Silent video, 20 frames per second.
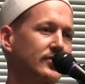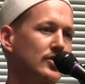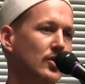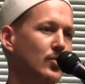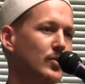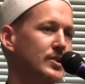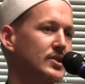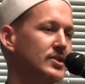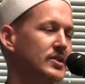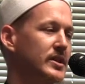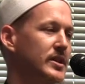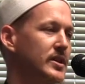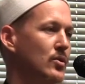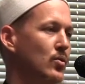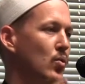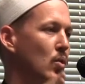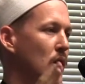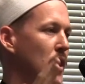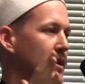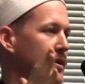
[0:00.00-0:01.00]
So we
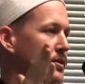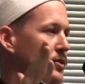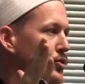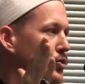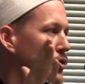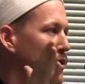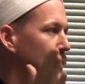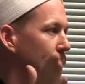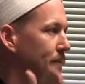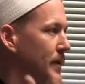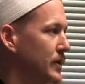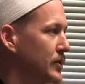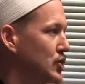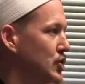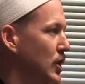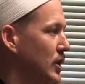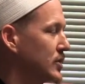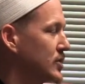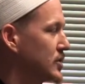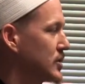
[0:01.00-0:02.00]
see one group
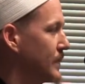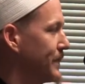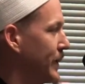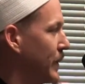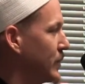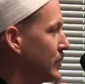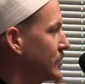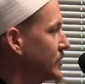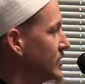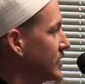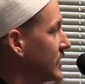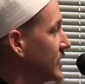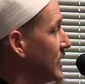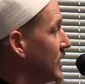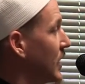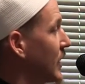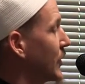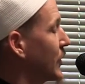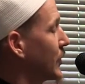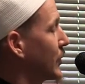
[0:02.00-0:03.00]
juxtaposed to
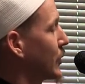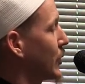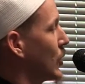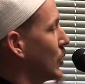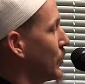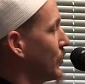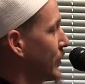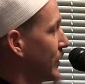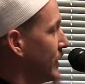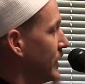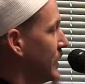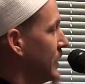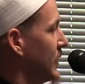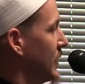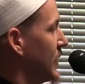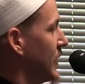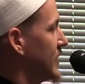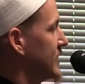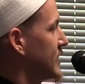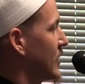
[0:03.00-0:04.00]
the other group.
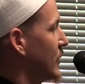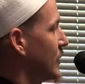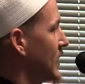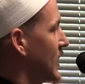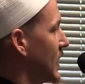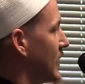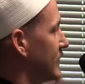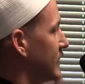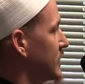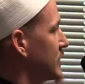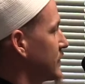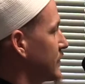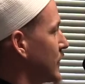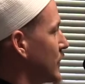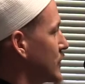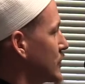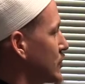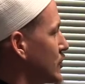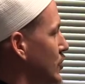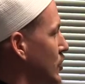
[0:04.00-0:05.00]
Is that we have this
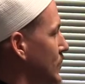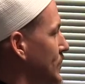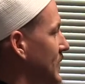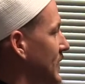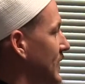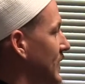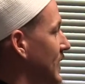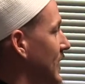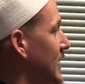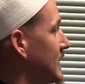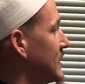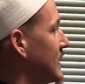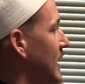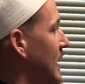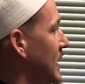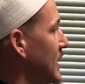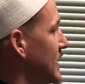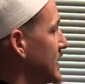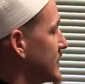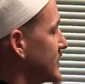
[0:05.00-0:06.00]
first group that Allah
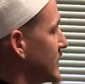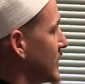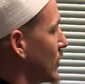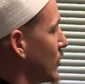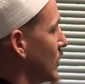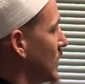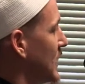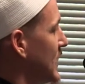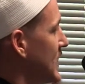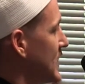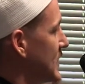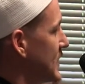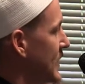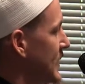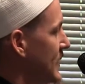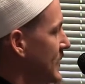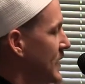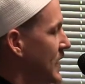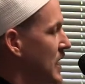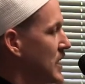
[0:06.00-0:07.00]
Ta'ala is their wali.
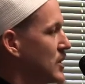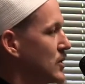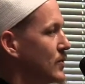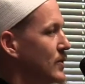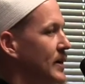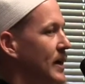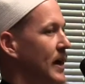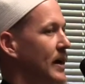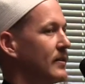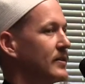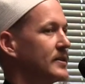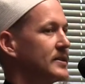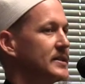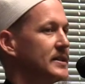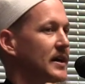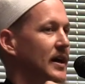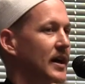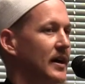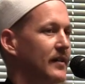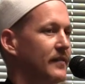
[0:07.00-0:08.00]
And the
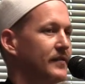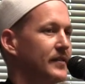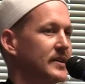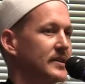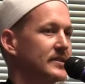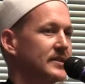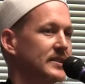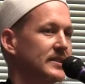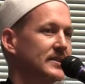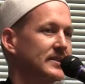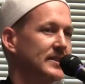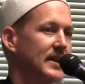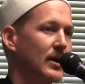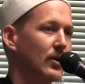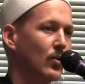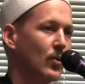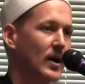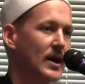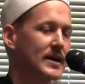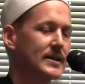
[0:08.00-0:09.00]
reality of this is
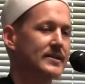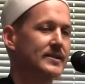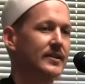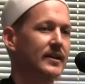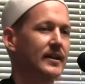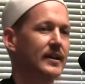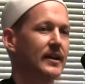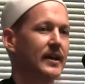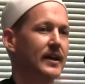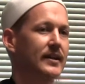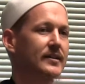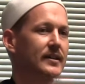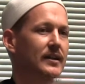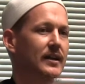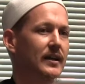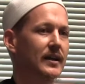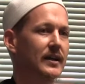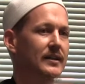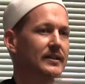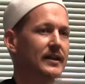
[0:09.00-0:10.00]
that what? Is that
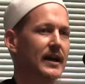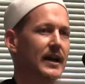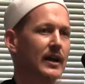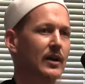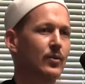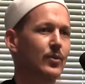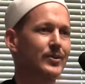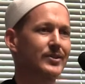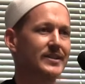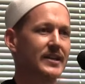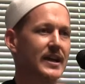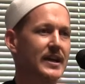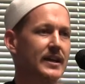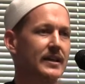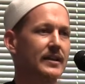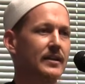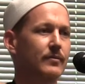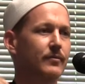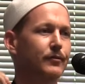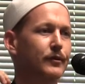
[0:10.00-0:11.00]
Allah Ta'ala will
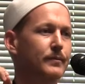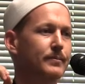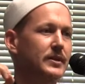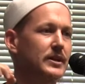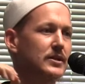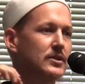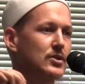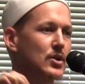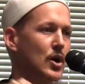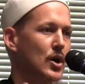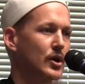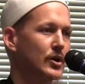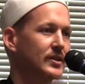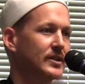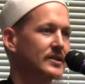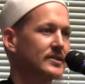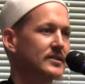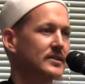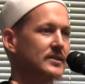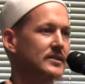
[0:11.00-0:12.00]
take them from the
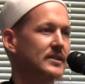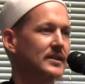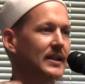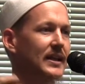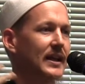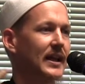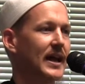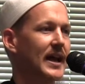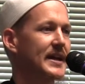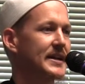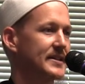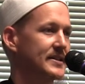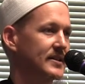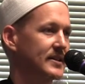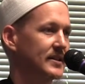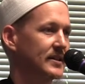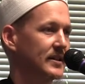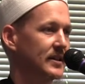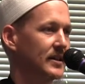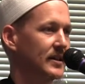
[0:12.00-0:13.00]
darkness into the
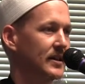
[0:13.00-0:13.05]
light.